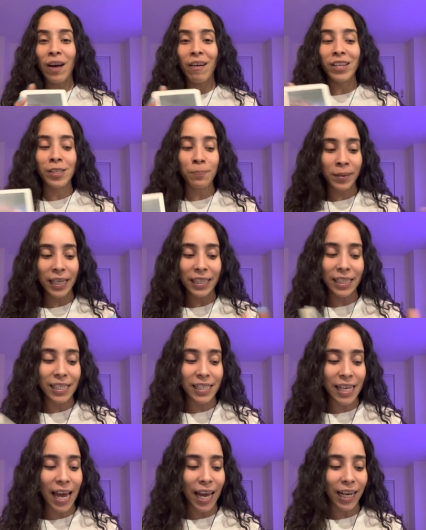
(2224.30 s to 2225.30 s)
I split the
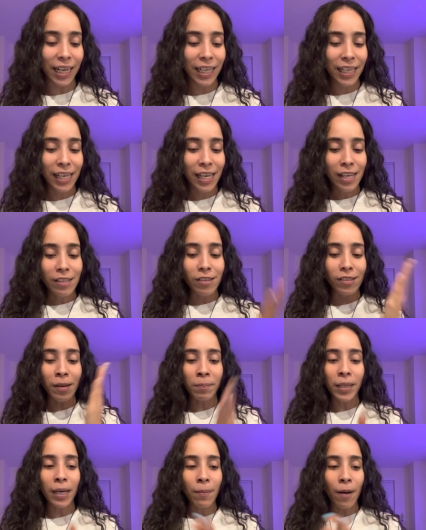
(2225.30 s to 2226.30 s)
deck. So
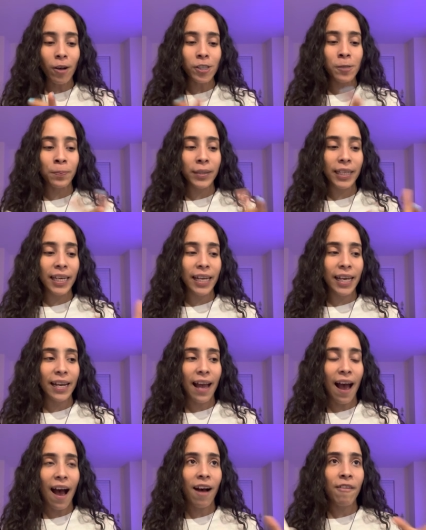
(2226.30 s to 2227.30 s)
something about splitting in
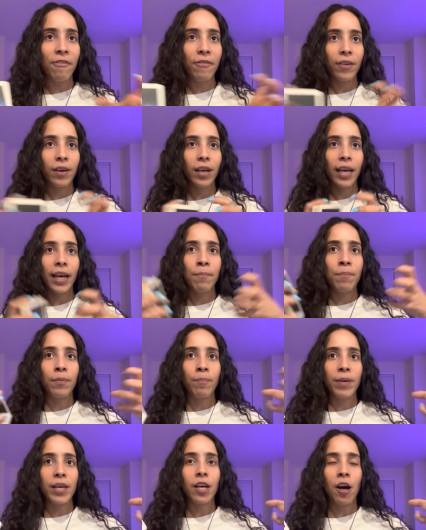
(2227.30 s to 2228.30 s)
half
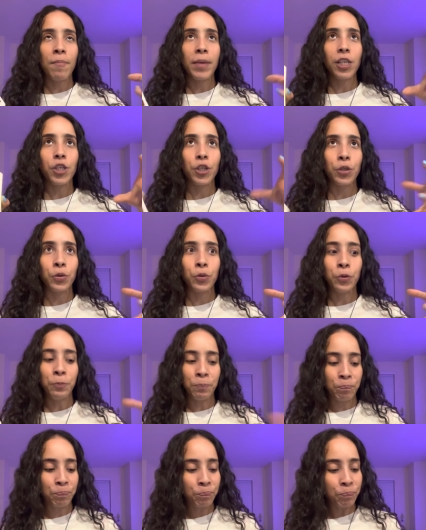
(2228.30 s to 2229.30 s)
and becoming two,
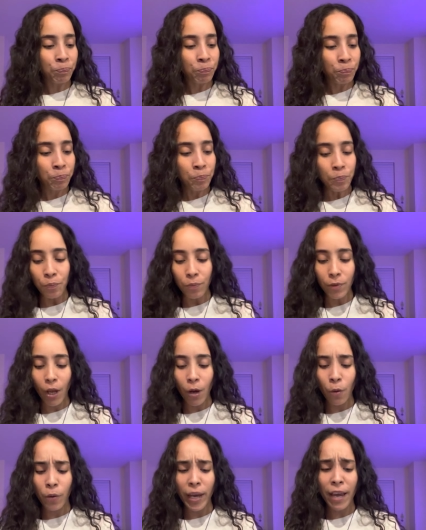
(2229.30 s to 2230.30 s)

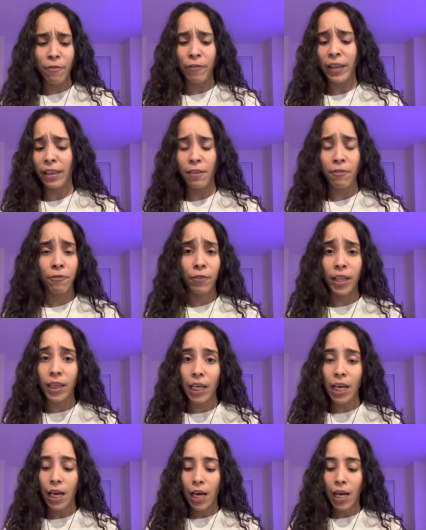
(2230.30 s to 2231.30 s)
okay,
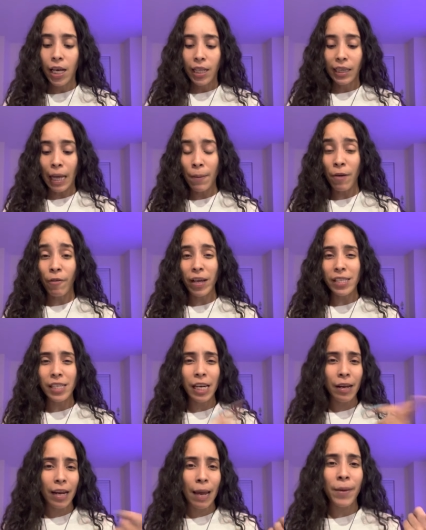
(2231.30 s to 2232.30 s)
50-50, that may
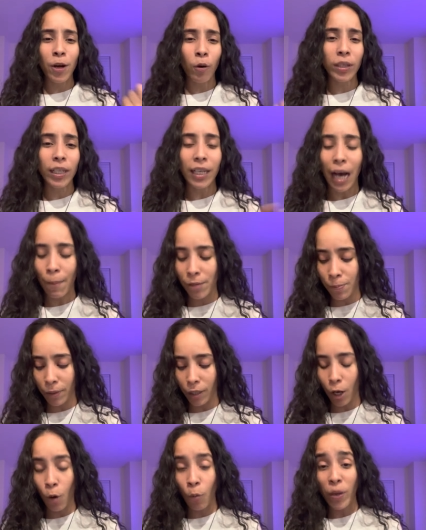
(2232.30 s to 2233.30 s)
resonate. Let me know in the comments
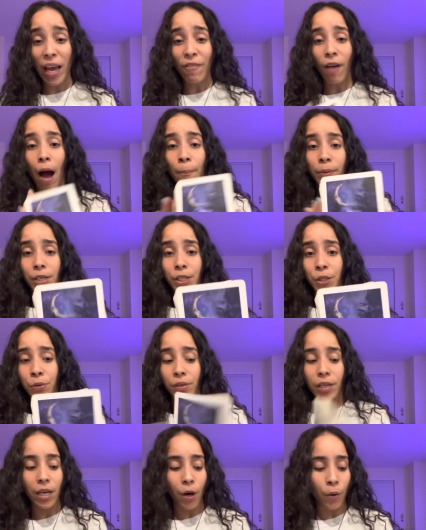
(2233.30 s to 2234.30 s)
below. We have
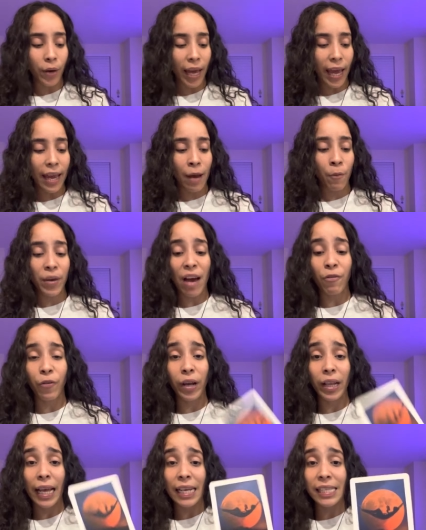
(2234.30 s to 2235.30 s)
opportunity, okay, and we have
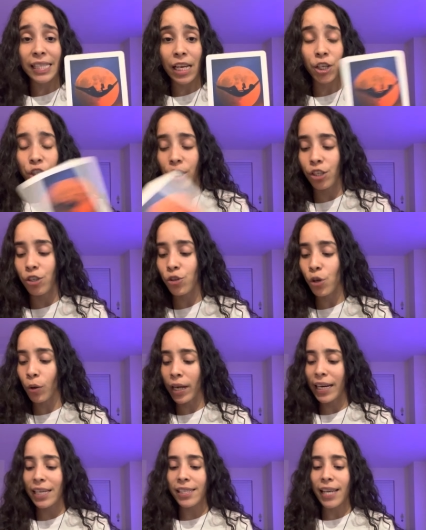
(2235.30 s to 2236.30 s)
relaxation. So
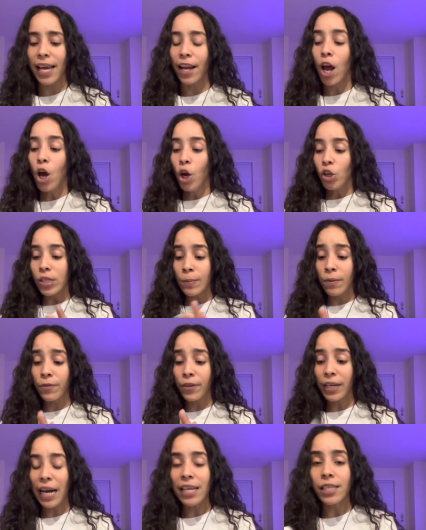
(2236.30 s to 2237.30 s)
like I said, some of
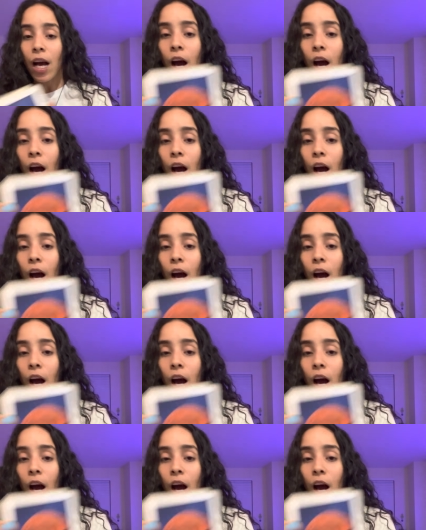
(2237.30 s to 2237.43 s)
you guys